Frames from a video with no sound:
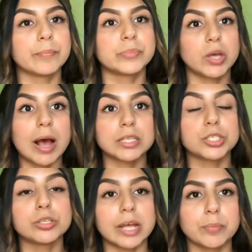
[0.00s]
They'll
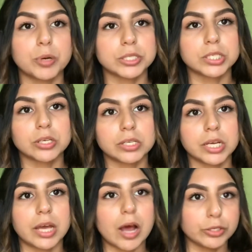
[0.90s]
ask you, like,
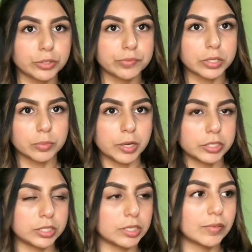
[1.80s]
personally, how you feel about
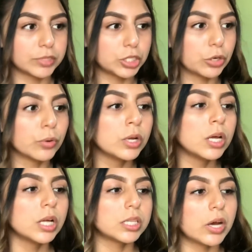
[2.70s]
yourself, too.
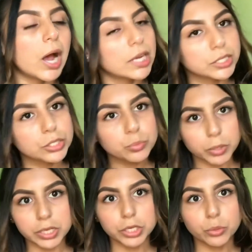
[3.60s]
They'll ask you
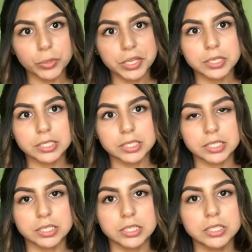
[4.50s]
what your weakness
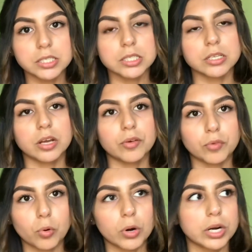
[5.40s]
is, of
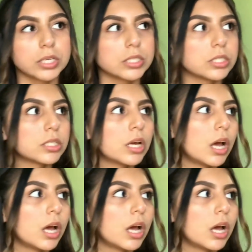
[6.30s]
course.